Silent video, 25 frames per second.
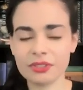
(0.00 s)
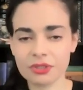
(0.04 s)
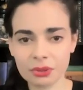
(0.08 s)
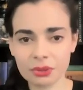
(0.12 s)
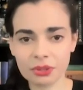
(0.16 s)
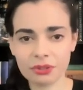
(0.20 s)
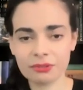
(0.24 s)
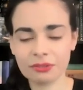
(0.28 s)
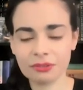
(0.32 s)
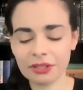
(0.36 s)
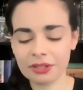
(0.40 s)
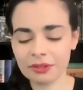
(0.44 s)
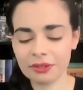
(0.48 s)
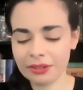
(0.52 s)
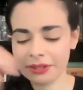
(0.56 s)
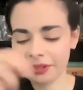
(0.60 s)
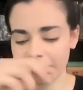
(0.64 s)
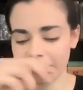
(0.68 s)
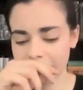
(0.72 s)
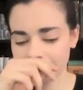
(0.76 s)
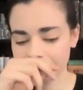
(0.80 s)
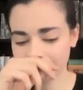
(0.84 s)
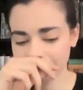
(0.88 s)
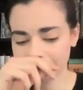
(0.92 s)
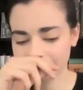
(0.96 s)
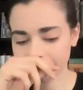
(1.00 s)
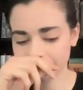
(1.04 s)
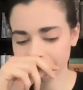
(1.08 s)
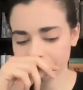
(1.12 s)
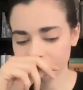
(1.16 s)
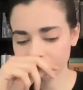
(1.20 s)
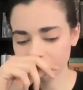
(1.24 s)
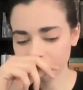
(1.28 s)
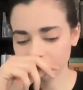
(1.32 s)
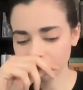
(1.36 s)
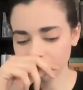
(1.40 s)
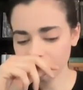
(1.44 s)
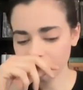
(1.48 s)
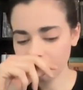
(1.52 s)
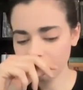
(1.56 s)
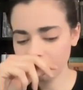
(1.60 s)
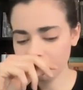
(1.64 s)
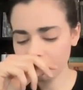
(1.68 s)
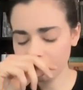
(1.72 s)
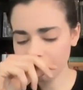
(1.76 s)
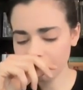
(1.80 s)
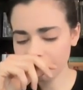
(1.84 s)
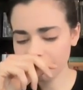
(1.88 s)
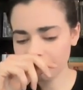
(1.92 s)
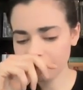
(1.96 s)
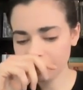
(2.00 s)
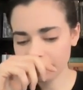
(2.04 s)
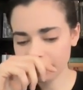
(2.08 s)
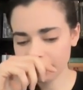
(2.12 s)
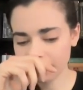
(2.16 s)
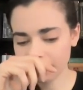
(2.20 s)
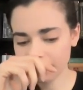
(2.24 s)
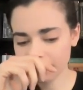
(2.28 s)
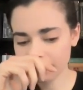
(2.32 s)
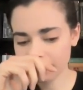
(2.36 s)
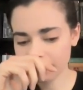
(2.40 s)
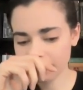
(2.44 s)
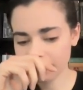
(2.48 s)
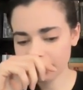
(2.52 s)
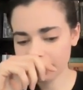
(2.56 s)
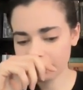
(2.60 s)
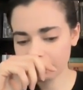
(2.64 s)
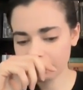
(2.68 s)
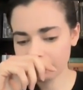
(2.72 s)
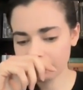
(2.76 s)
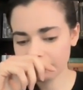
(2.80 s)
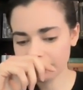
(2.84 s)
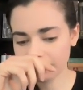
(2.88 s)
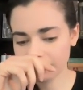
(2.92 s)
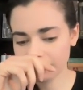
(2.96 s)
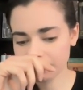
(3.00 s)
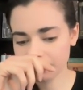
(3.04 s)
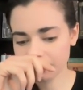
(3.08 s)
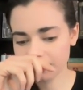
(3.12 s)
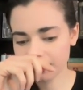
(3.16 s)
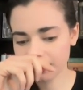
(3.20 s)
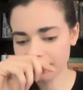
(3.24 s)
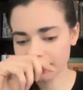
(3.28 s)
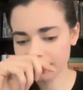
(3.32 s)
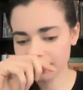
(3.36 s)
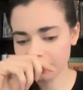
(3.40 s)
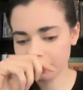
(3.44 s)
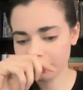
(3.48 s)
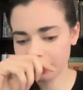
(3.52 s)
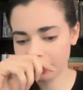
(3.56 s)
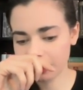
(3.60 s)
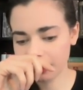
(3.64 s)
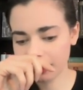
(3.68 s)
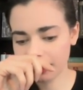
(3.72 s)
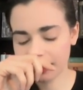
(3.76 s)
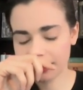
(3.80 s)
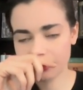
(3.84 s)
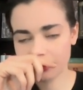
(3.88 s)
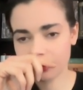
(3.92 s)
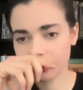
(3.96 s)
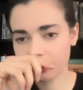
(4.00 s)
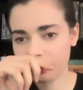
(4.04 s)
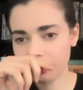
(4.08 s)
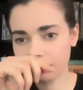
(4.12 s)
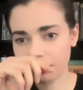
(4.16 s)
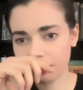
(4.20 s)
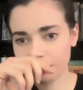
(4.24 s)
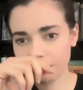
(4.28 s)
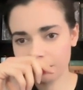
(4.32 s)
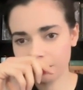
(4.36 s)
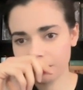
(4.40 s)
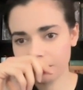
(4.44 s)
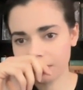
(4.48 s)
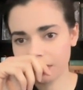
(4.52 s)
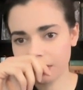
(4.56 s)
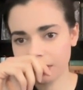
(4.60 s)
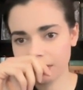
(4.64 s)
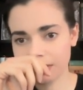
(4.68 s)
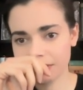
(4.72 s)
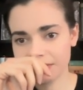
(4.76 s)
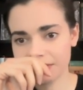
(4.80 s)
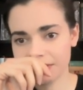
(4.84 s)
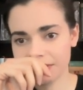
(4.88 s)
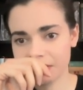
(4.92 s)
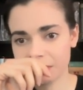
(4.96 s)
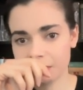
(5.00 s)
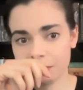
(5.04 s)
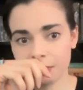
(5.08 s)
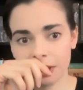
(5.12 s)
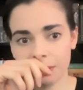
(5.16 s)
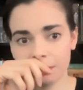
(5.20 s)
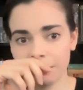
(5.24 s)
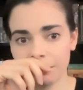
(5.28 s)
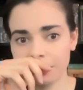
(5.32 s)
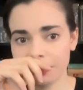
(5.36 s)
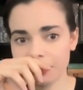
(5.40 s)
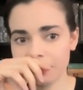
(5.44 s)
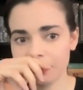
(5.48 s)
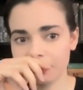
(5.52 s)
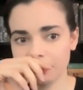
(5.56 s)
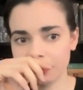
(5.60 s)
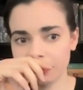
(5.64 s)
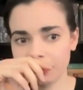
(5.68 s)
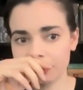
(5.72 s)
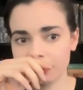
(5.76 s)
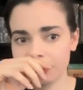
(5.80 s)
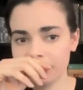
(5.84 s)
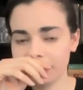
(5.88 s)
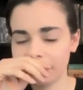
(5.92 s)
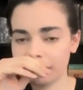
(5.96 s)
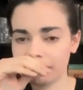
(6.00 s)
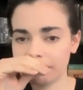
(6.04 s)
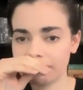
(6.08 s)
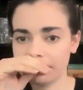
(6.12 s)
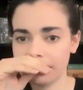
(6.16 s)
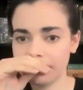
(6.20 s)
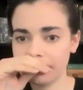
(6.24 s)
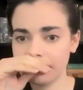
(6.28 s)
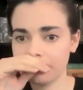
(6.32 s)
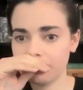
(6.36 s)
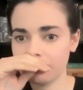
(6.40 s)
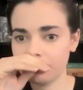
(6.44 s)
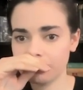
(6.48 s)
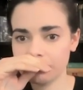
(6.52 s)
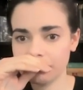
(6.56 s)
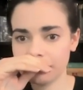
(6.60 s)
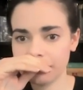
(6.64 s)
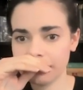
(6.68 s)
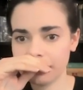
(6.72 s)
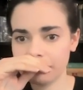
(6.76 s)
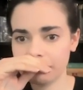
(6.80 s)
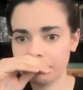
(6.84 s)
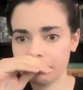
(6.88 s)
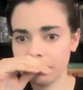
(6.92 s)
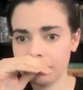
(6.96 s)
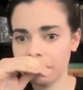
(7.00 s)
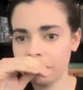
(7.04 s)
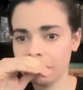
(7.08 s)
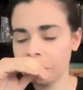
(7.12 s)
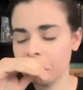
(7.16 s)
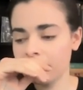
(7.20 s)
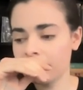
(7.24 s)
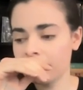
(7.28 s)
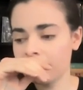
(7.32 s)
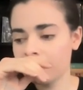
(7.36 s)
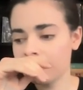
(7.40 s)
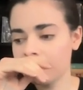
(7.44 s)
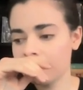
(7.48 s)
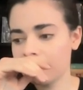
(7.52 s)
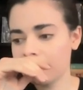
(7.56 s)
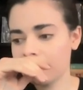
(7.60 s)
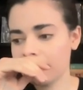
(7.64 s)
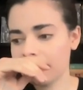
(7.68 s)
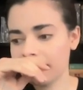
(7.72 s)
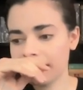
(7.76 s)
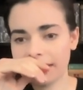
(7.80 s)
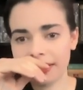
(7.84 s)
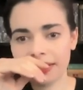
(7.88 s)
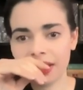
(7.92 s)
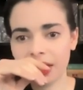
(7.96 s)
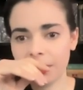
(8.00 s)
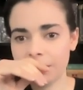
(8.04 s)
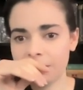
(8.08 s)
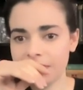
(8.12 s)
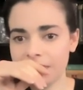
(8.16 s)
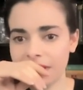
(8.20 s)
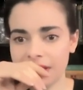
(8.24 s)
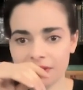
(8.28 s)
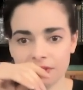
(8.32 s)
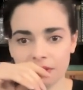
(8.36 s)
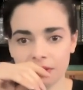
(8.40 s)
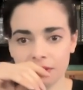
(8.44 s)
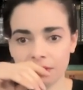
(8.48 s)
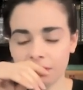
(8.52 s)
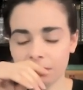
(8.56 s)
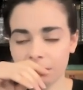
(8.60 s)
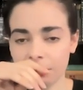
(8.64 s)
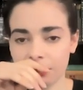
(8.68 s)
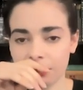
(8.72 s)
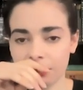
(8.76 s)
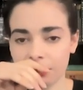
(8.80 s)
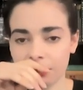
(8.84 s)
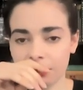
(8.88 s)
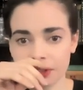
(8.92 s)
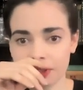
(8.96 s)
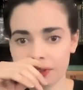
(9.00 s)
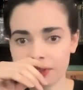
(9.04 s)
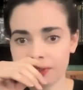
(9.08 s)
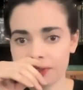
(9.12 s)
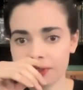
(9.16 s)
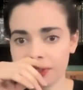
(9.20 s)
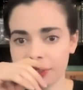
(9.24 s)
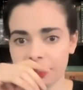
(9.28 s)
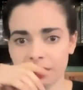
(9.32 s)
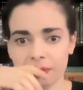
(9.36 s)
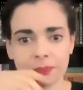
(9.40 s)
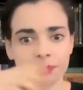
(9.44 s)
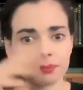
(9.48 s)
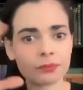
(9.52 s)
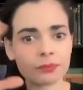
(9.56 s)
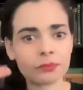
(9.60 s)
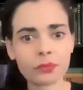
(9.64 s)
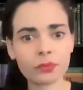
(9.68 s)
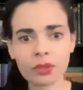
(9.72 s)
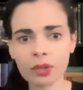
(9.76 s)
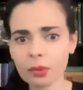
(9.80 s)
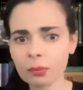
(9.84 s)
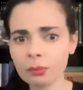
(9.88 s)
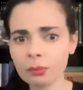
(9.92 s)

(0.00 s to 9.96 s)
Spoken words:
and the history of rhetoric. But one of the things that that professor said to me, and I don't remember the context, but I must have looked terrified the whole time. And I kept asking her questions like